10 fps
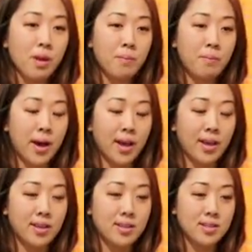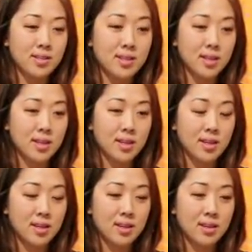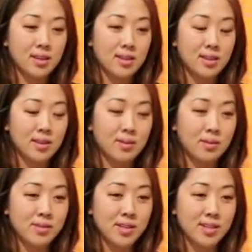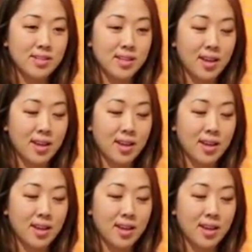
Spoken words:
But what was I going to say?